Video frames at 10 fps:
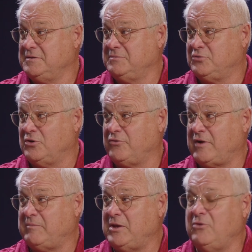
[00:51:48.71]

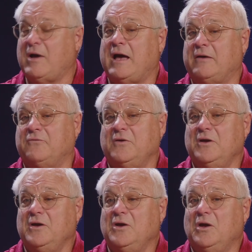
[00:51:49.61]
program that you have
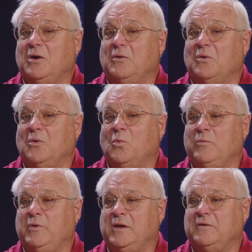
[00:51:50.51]

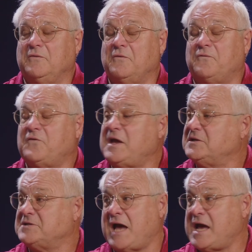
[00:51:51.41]
would be
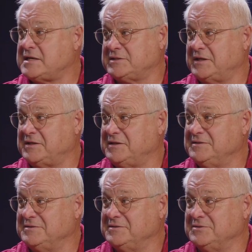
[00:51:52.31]
fantastic
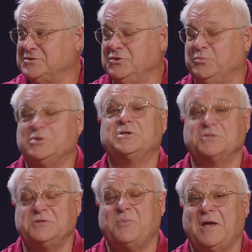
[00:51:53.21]
to
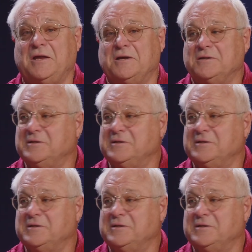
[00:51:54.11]
participate in.